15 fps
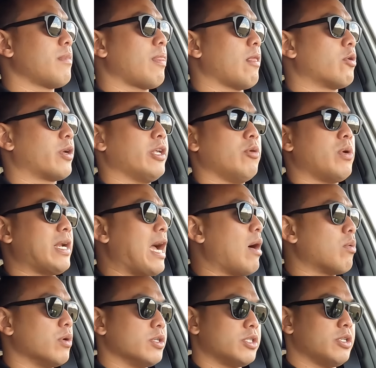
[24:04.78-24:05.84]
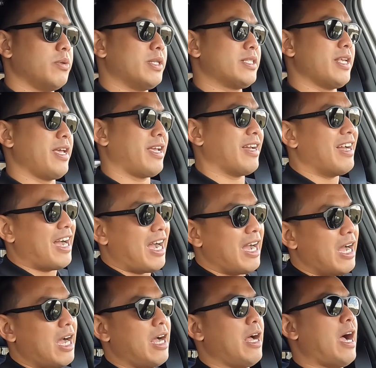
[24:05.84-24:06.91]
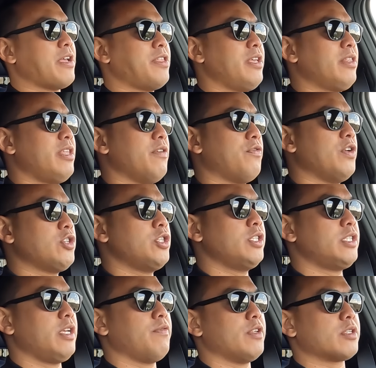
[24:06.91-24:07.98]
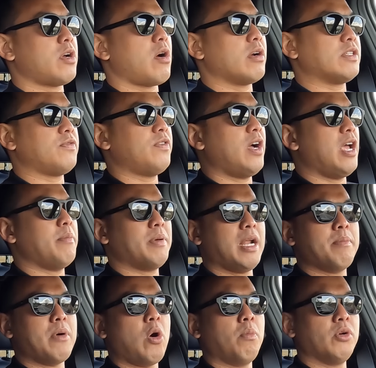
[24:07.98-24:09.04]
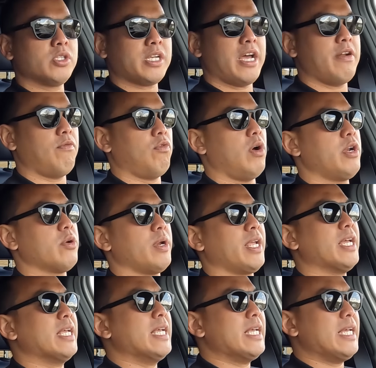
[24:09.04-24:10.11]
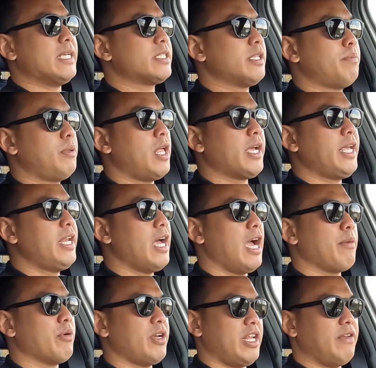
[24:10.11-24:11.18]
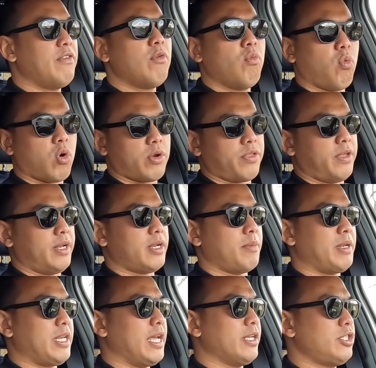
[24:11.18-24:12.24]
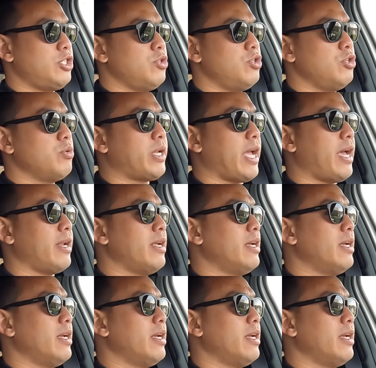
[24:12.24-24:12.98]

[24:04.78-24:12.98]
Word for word: or kilowatt hours. So it's like, I think the efficiency of this car is fine, but I'm almost kind of wondering, is the plug-in hybrid even worth it? I mean, yes, you do get